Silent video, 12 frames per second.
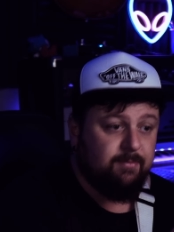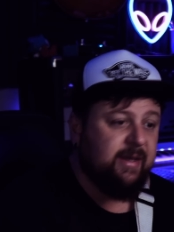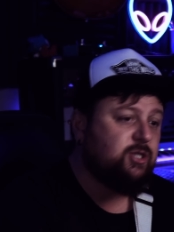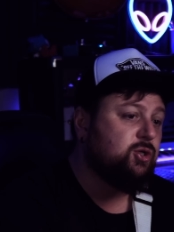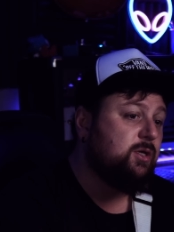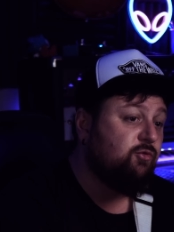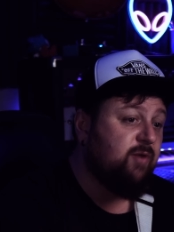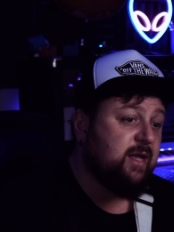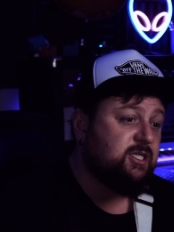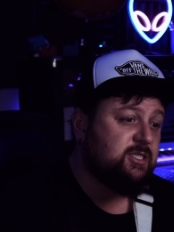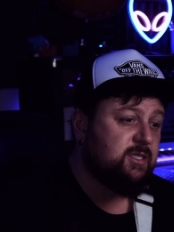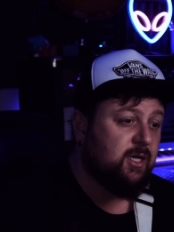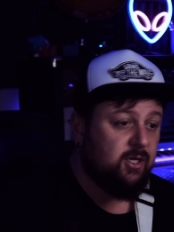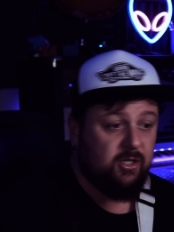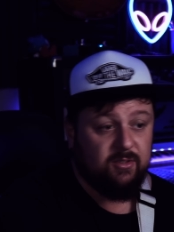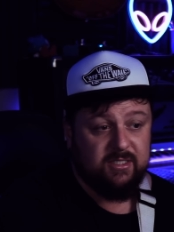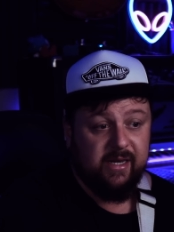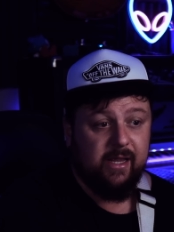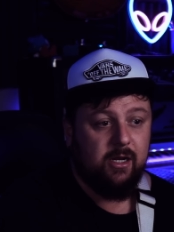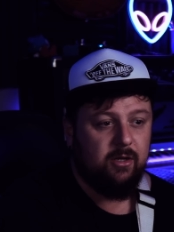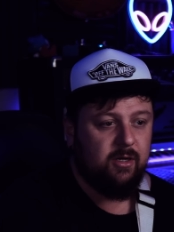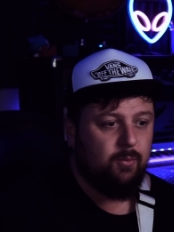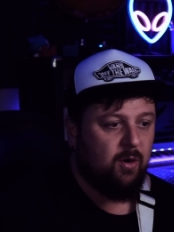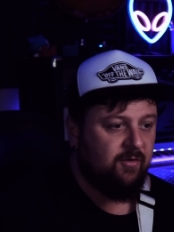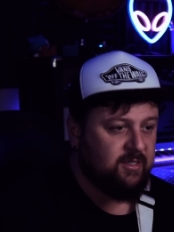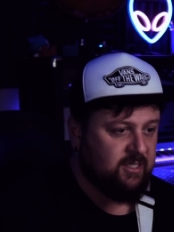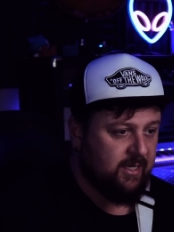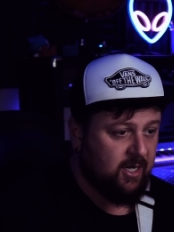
make sure you register using the included warranty